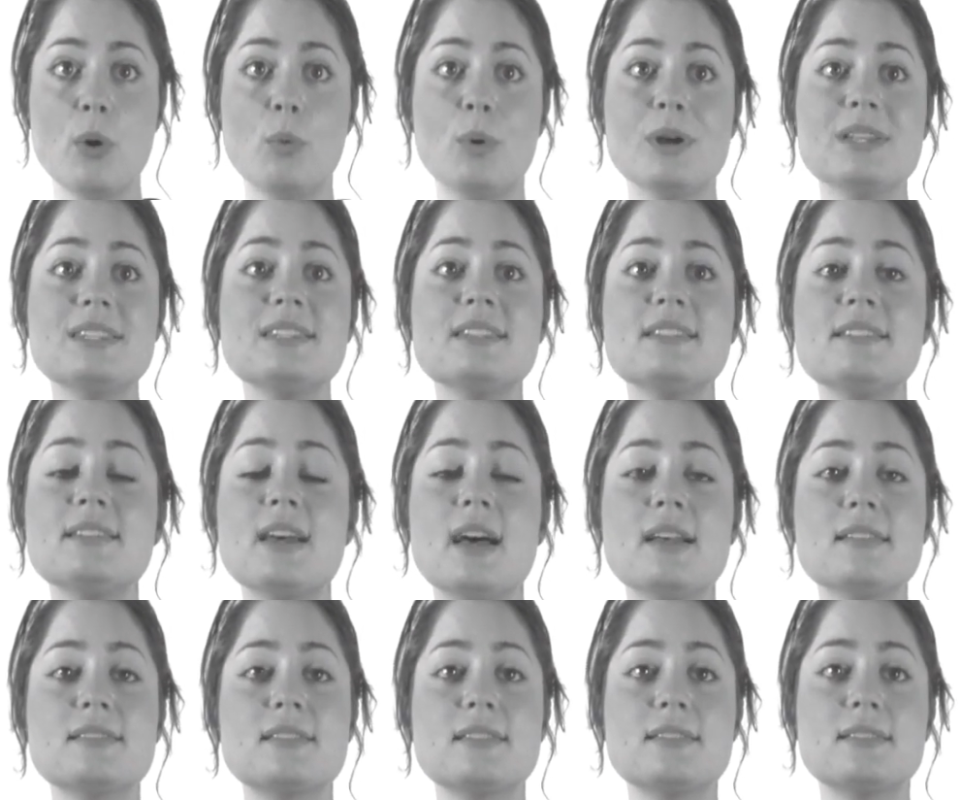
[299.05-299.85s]
Once the
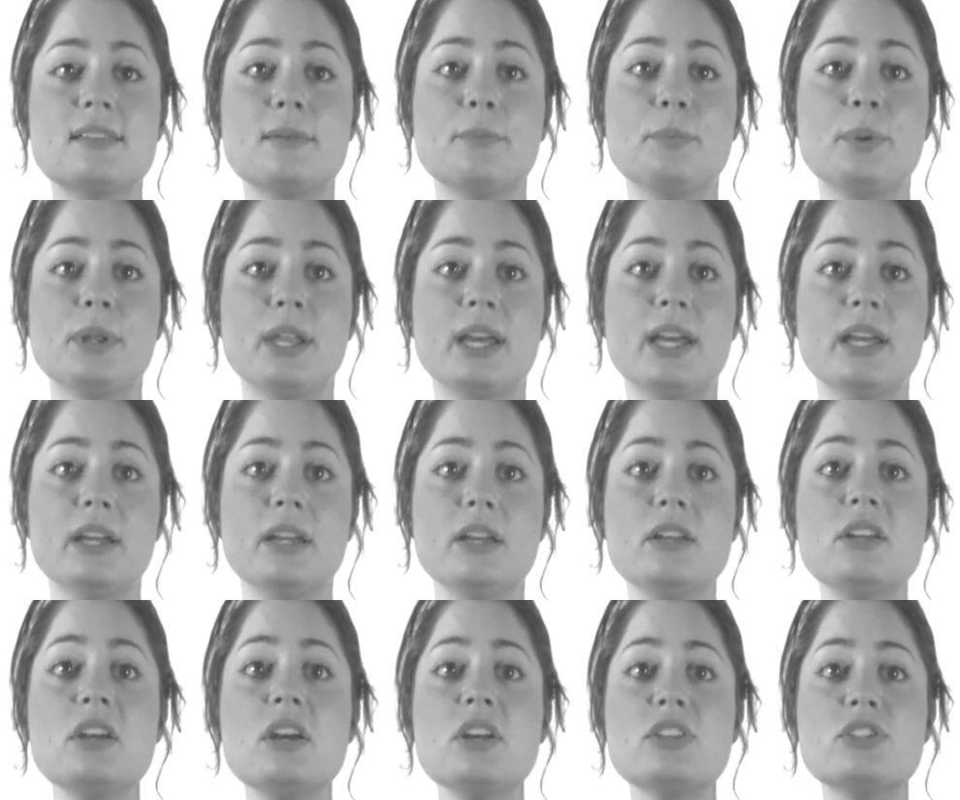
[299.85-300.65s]
task is complete,
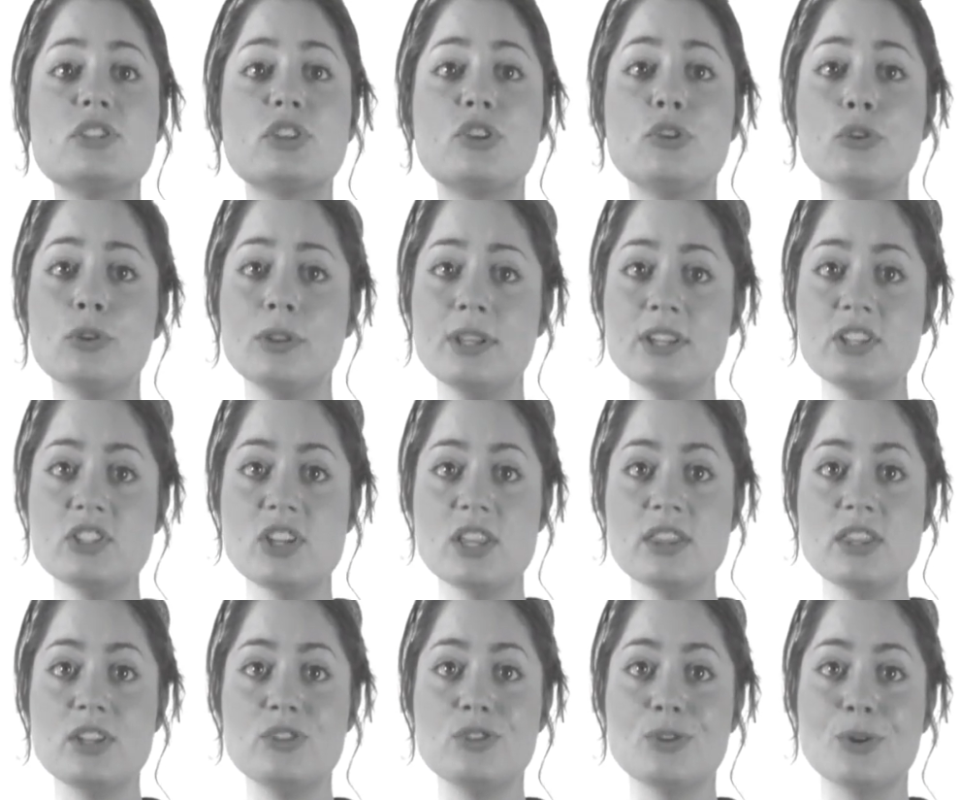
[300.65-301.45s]
securely
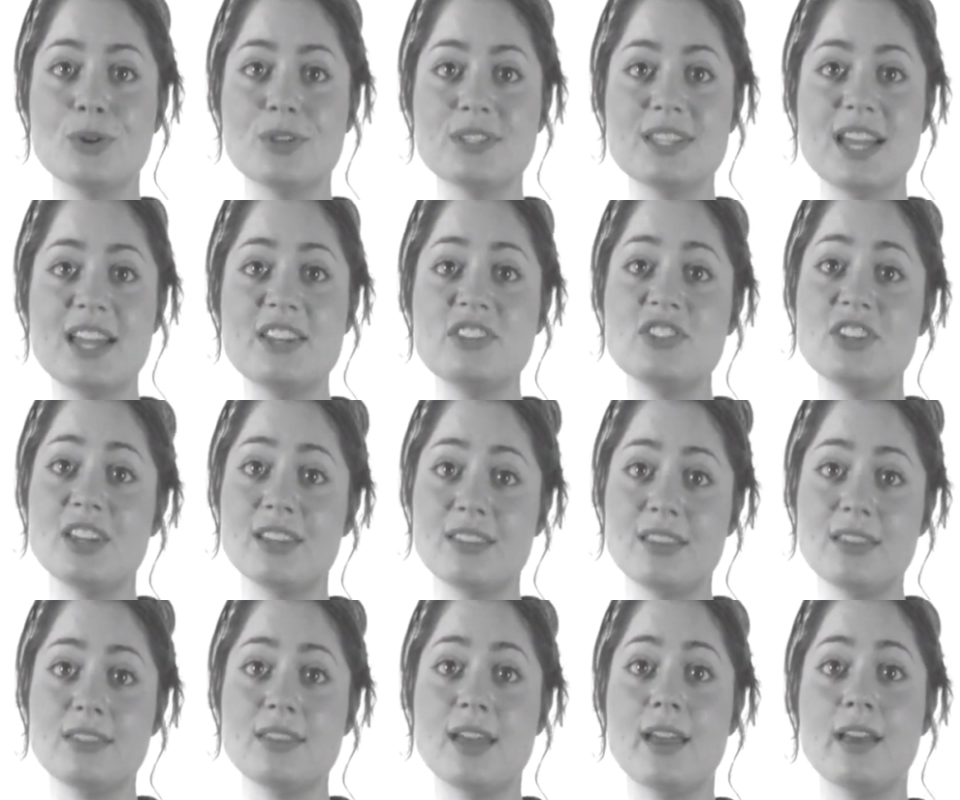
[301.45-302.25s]
shut the doors and check that